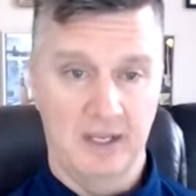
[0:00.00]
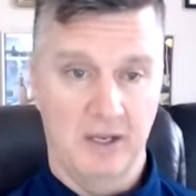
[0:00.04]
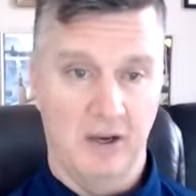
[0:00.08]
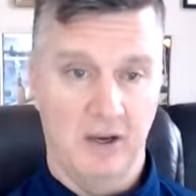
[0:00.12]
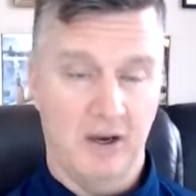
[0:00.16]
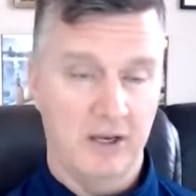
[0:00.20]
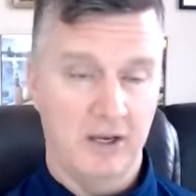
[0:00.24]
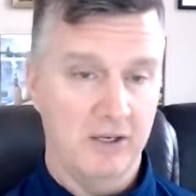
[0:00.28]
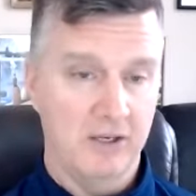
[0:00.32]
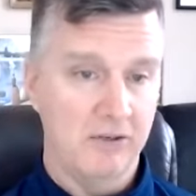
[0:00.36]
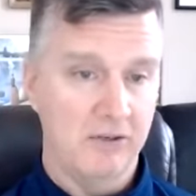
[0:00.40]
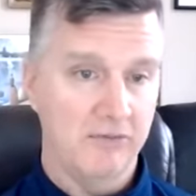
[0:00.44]

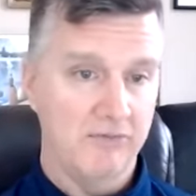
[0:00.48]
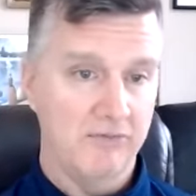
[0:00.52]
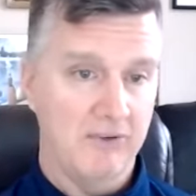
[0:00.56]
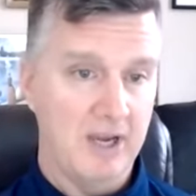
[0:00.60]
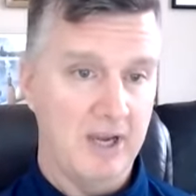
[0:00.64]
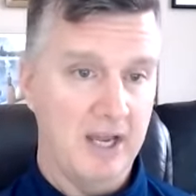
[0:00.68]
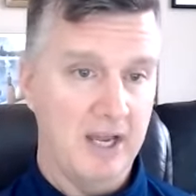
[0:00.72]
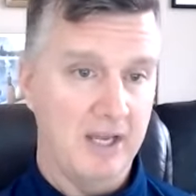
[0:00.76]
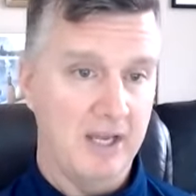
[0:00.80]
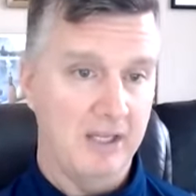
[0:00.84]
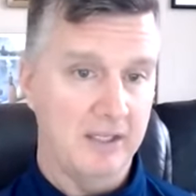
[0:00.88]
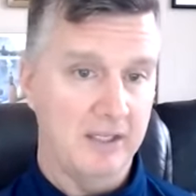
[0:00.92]
audio
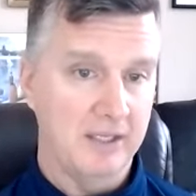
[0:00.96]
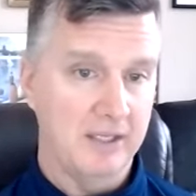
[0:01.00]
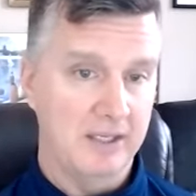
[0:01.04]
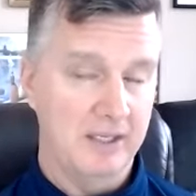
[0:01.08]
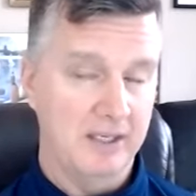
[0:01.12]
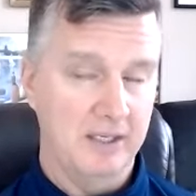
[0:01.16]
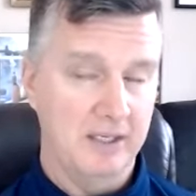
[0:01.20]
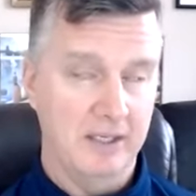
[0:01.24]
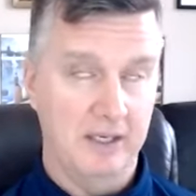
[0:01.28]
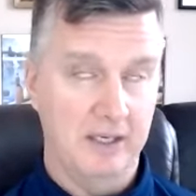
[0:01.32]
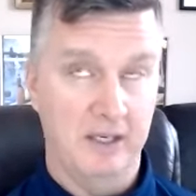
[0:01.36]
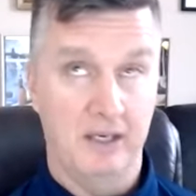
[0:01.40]
file,
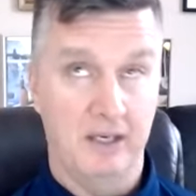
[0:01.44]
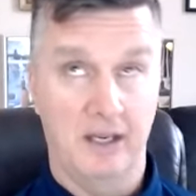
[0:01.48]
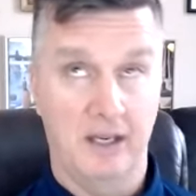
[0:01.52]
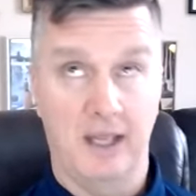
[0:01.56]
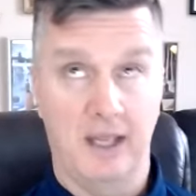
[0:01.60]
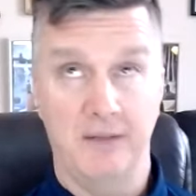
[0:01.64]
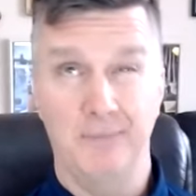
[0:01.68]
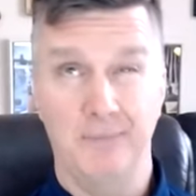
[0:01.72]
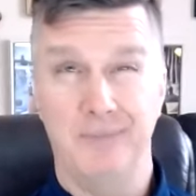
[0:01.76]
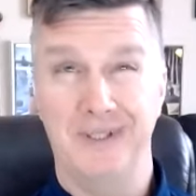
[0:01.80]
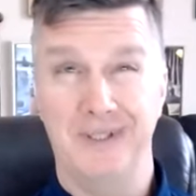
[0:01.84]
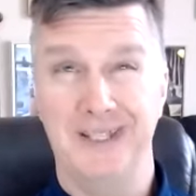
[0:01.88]
and
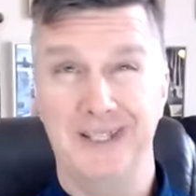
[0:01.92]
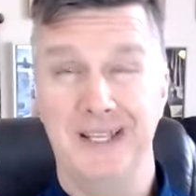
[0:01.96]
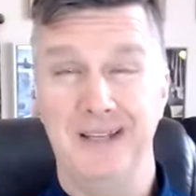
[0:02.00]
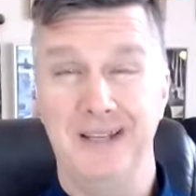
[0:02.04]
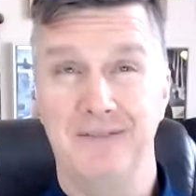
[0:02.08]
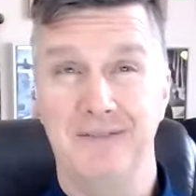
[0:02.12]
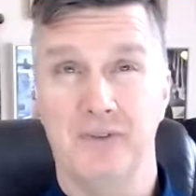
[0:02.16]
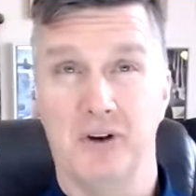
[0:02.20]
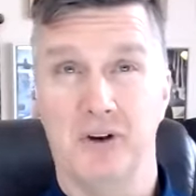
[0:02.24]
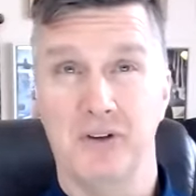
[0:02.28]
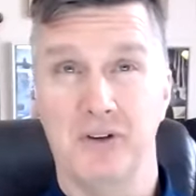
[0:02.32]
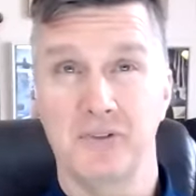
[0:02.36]
I
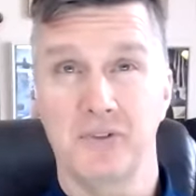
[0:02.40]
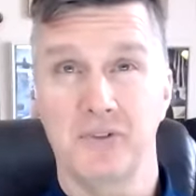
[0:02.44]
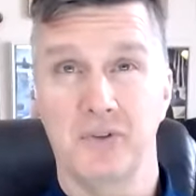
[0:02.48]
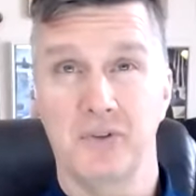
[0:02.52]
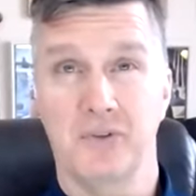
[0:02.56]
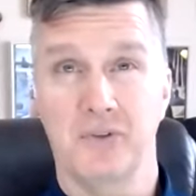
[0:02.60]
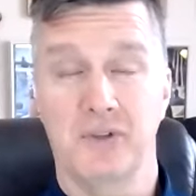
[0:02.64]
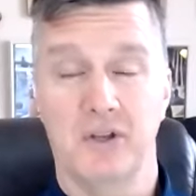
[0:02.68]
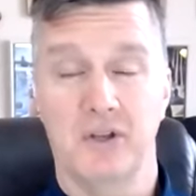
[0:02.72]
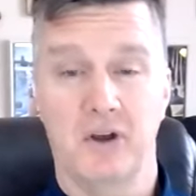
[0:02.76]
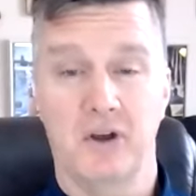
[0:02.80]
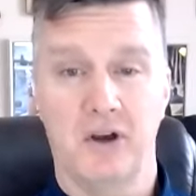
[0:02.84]
believe
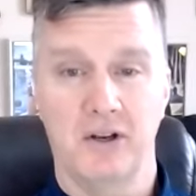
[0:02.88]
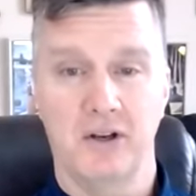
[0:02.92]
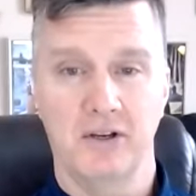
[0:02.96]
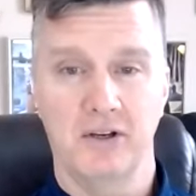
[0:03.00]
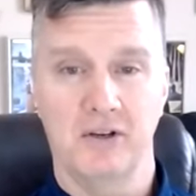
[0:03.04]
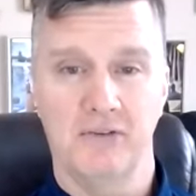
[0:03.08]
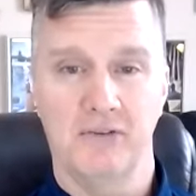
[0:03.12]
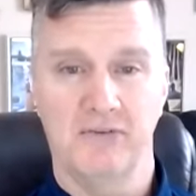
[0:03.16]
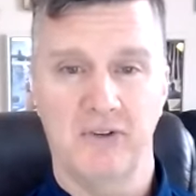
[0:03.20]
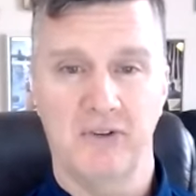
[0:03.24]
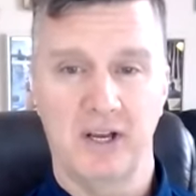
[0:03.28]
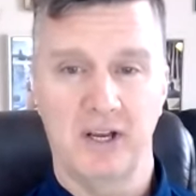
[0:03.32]
also the
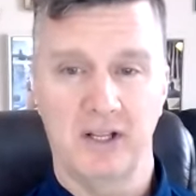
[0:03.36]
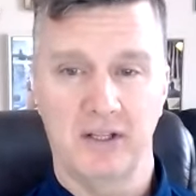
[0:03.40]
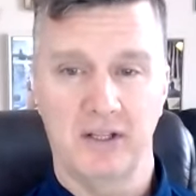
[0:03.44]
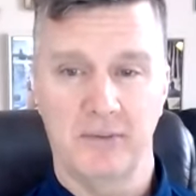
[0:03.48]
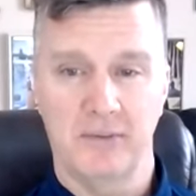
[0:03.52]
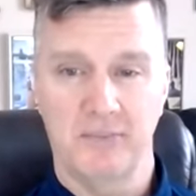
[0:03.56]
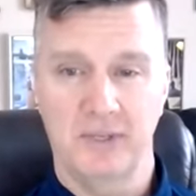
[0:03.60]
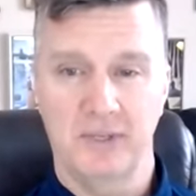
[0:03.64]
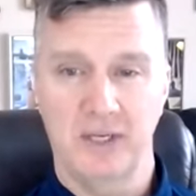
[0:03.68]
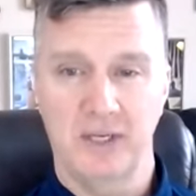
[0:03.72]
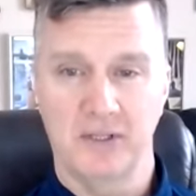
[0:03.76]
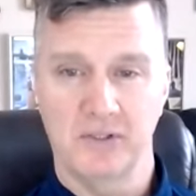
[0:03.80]
audio file
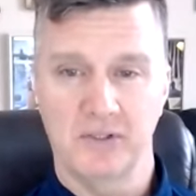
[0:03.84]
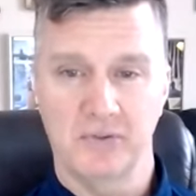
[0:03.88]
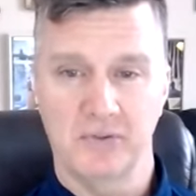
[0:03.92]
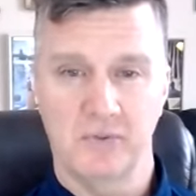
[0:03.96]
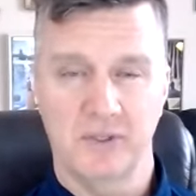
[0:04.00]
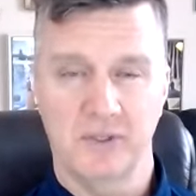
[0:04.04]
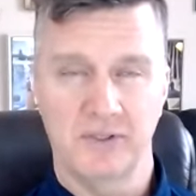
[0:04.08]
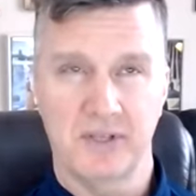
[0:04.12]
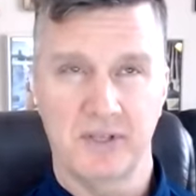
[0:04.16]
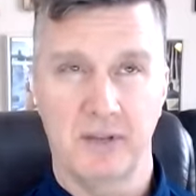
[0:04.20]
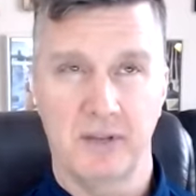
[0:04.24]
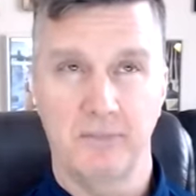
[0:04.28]
appears
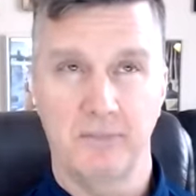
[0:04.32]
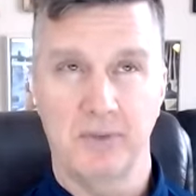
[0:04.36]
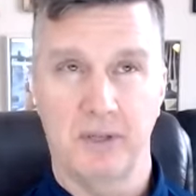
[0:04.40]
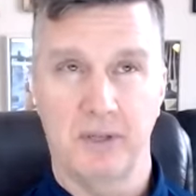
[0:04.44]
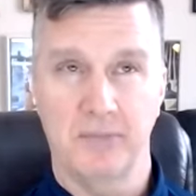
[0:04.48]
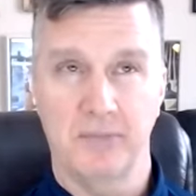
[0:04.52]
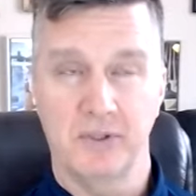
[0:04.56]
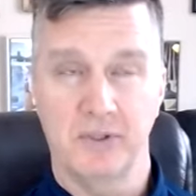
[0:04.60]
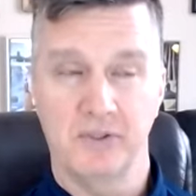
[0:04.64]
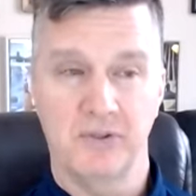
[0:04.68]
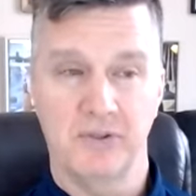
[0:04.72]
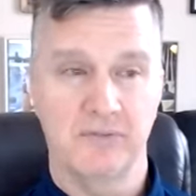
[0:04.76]
once I
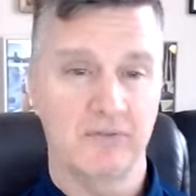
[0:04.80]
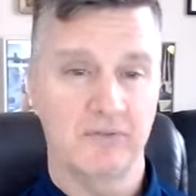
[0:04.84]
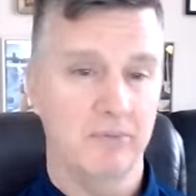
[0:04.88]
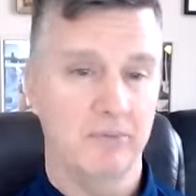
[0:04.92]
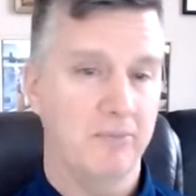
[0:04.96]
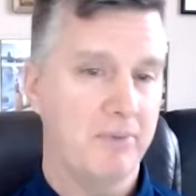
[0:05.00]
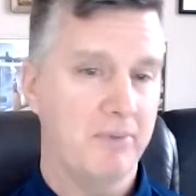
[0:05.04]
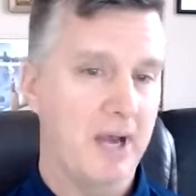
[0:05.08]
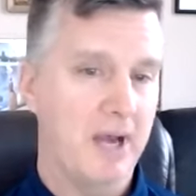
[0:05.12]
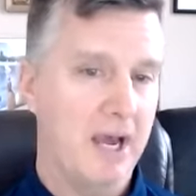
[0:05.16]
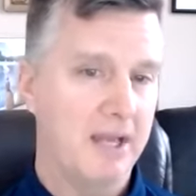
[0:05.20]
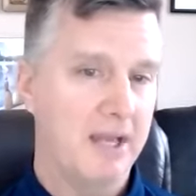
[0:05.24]
publish it
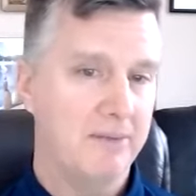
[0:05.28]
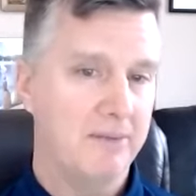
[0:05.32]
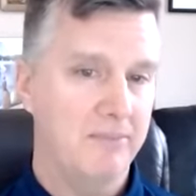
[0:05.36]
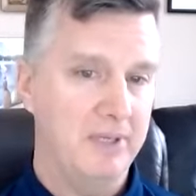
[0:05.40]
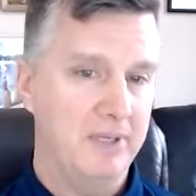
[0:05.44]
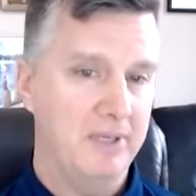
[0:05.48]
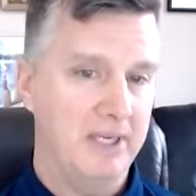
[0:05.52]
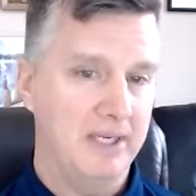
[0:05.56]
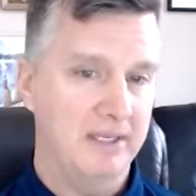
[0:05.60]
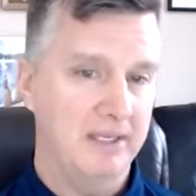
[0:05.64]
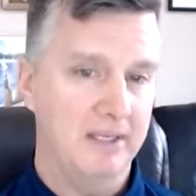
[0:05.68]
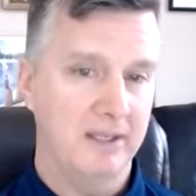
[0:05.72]
from
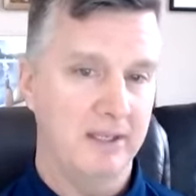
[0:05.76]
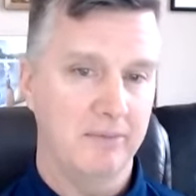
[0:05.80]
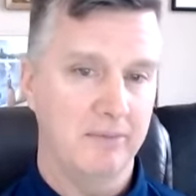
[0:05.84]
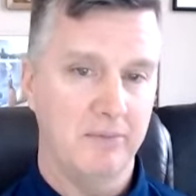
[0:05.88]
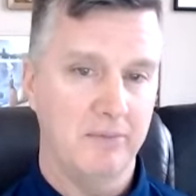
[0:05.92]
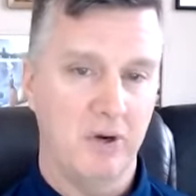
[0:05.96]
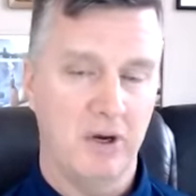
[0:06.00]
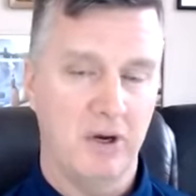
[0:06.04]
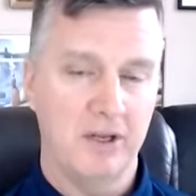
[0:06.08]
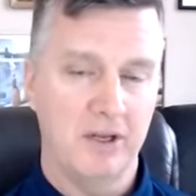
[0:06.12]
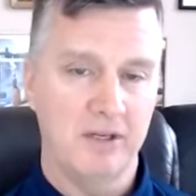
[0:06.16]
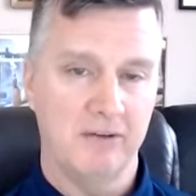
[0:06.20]
Podbean. The
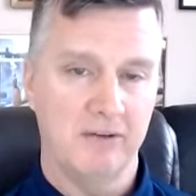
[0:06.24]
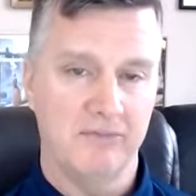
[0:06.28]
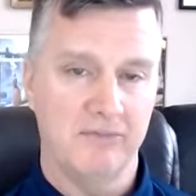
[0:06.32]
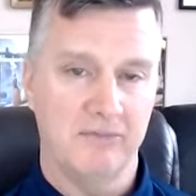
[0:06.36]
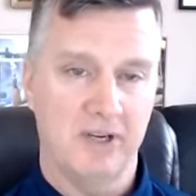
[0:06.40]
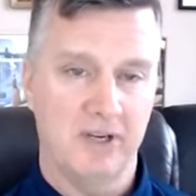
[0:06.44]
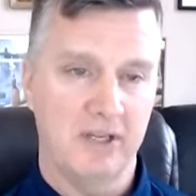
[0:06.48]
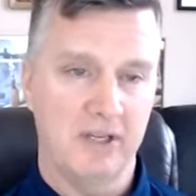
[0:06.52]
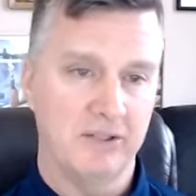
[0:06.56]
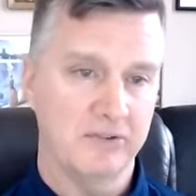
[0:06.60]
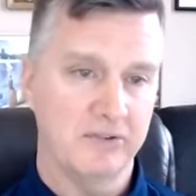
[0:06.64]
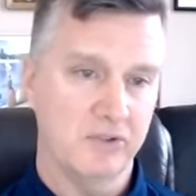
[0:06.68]
audio
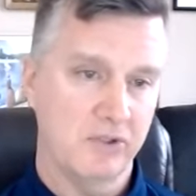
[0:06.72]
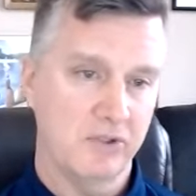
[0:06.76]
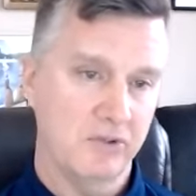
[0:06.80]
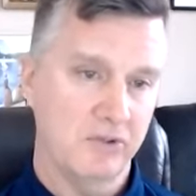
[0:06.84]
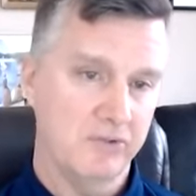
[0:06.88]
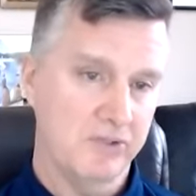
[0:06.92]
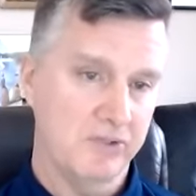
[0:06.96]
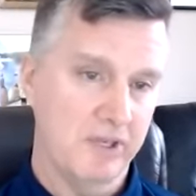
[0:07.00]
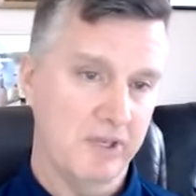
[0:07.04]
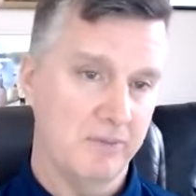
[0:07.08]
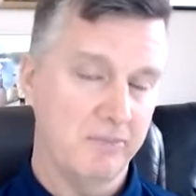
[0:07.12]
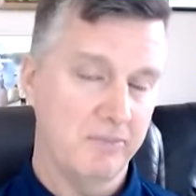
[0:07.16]
file
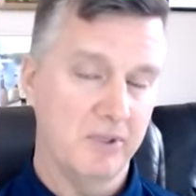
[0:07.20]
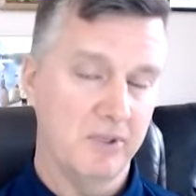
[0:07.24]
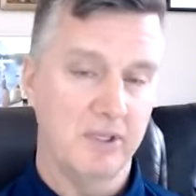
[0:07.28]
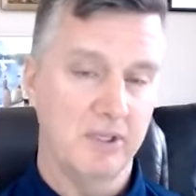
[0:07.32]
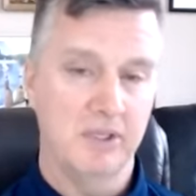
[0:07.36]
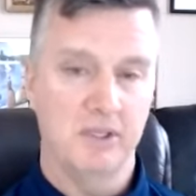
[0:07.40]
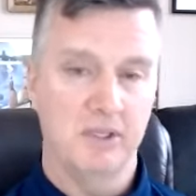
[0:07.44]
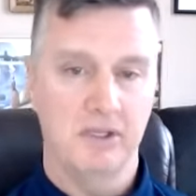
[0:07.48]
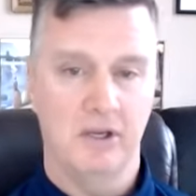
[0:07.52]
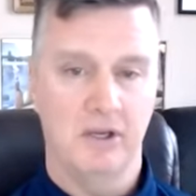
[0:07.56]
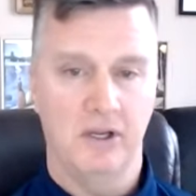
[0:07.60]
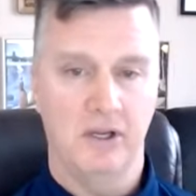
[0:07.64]
shows up
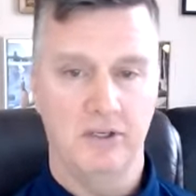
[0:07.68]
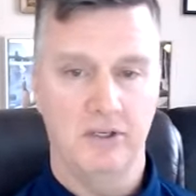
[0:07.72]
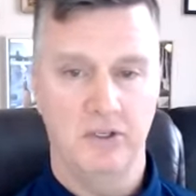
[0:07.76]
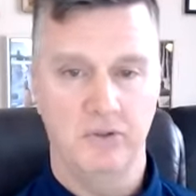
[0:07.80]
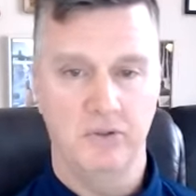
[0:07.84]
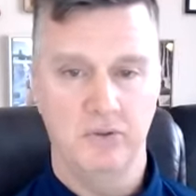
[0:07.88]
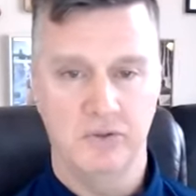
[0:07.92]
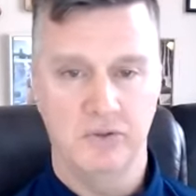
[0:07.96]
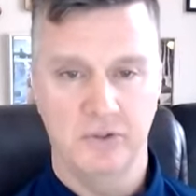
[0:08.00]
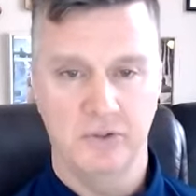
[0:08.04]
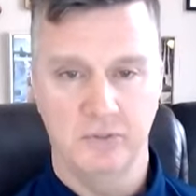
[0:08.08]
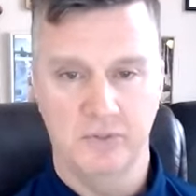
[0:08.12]
on
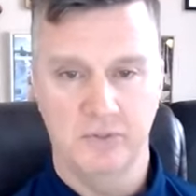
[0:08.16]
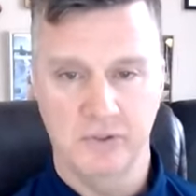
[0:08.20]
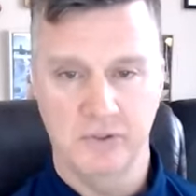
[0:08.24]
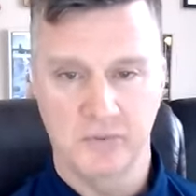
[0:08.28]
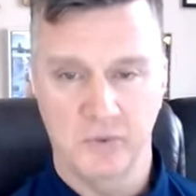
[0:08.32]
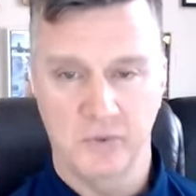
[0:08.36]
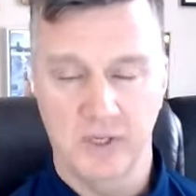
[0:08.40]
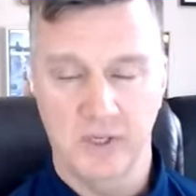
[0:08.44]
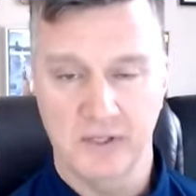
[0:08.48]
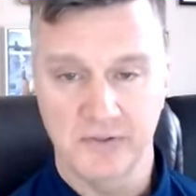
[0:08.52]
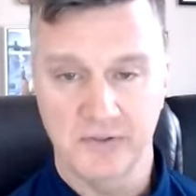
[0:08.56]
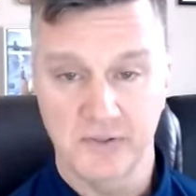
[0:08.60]
YouTube as well.